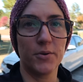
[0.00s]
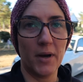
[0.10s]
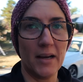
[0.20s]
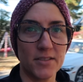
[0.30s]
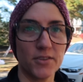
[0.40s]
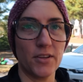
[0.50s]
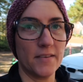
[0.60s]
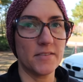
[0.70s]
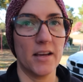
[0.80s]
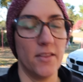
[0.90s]
who has their
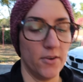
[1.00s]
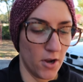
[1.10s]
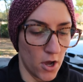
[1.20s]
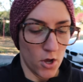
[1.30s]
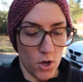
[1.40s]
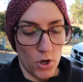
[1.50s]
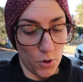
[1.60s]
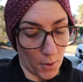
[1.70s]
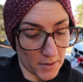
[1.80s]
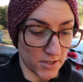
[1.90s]
life together,
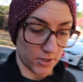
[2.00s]
who always